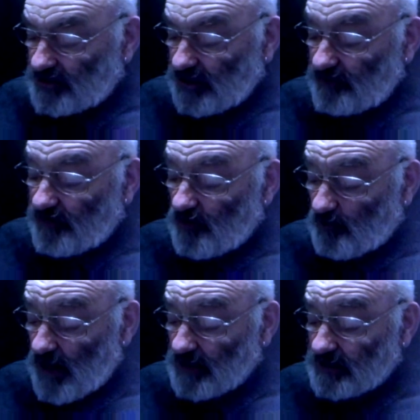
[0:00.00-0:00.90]
in for a
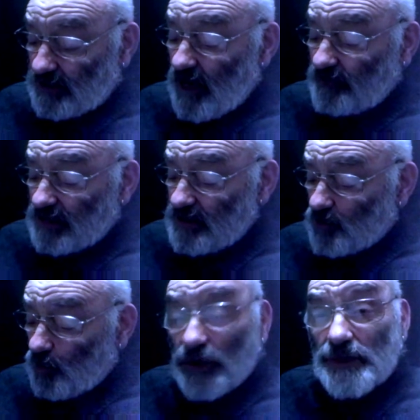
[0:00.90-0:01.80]
pint and after his
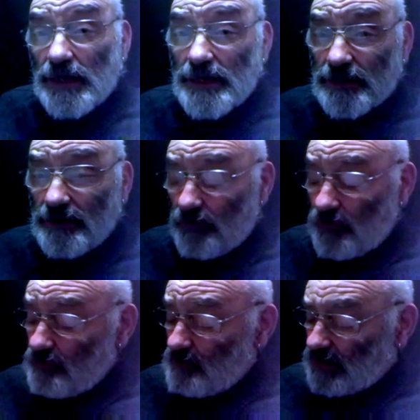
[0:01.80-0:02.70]
order takes in the
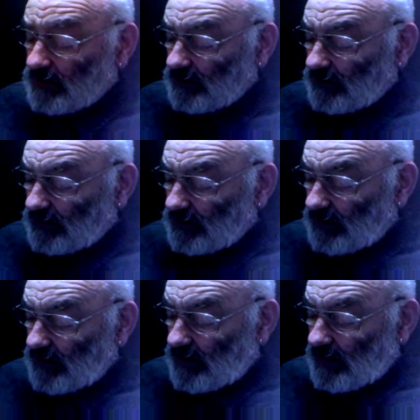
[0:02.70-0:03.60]
room.
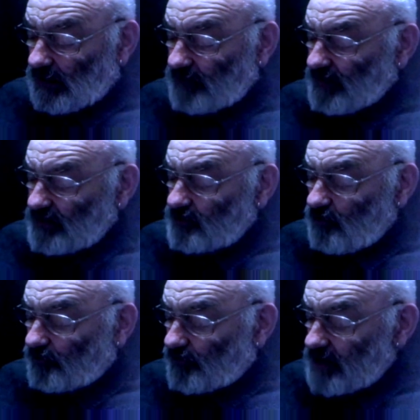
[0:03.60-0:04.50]
He feels
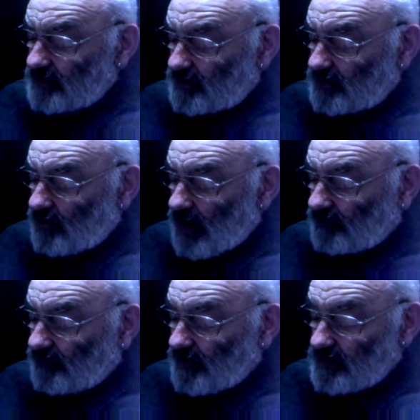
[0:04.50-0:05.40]
no threat as
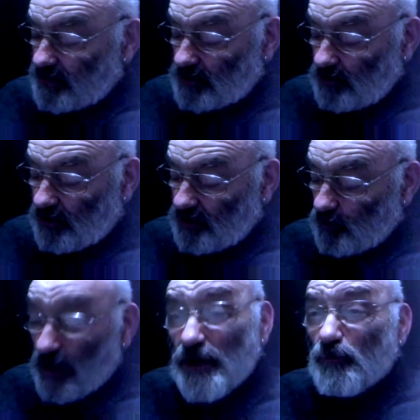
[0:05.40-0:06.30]
cracked faces look his
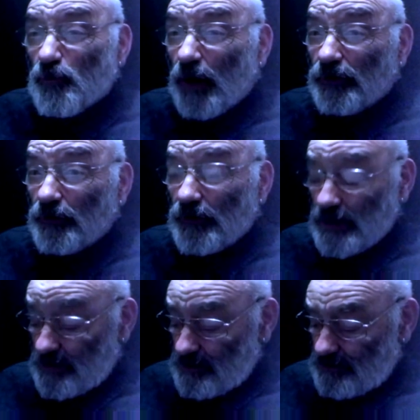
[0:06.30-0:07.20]
way, wondering.